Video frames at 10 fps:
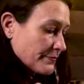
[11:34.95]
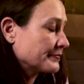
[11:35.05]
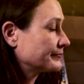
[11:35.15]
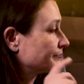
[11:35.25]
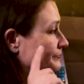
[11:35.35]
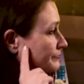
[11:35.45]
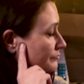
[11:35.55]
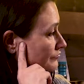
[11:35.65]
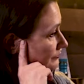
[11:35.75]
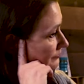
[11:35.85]

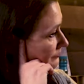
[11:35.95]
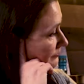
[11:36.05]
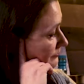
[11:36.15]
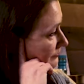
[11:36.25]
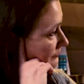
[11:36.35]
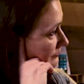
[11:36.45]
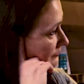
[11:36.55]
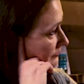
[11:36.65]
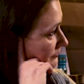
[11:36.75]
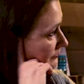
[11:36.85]

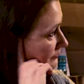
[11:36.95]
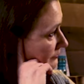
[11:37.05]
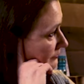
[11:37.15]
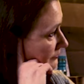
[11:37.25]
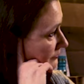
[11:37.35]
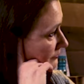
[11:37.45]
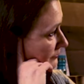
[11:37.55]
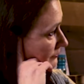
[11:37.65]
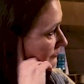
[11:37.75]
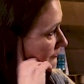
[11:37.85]

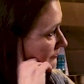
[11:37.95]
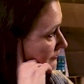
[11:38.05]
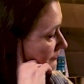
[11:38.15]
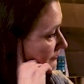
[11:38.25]
No words are spoken by the person on screen.